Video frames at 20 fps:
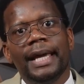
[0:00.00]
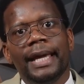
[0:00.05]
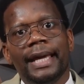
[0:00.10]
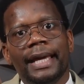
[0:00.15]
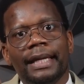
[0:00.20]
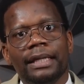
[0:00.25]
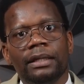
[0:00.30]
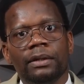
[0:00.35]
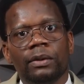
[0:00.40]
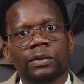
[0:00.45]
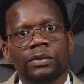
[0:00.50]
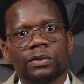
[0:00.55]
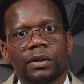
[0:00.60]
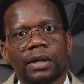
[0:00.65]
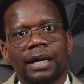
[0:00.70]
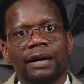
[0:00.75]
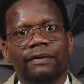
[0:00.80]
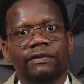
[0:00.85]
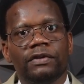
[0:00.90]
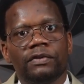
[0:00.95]
and also
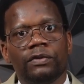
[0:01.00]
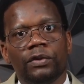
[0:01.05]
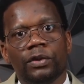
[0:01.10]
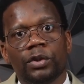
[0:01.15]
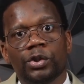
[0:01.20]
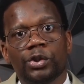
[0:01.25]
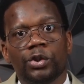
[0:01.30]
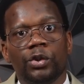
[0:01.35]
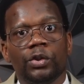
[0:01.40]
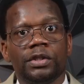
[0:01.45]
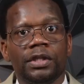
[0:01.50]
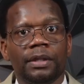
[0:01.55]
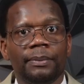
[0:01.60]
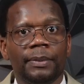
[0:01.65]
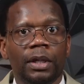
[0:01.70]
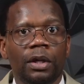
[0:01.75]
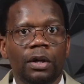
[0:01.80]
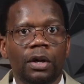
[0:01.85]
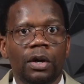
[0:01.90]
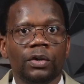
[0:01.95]
covers for your
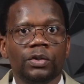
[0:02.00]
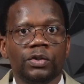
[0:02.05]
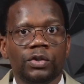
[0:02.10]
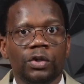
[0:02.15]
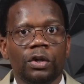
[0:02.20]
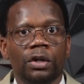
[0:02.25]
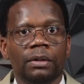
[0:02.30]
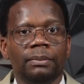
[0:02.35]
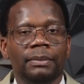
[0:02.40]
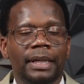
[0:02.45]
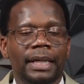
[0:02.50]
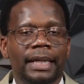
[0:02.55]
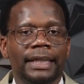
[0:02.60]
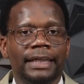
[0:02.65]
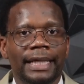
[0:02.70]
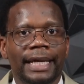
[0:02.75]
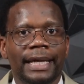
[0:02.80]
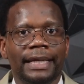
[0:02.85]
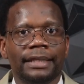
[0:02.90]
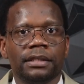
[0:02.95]
short-term and long-term
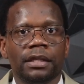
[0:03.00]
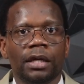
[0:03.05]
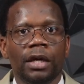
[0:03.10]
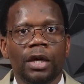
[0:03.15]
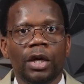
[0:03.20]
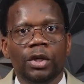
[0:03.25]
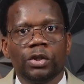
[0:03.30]
debt.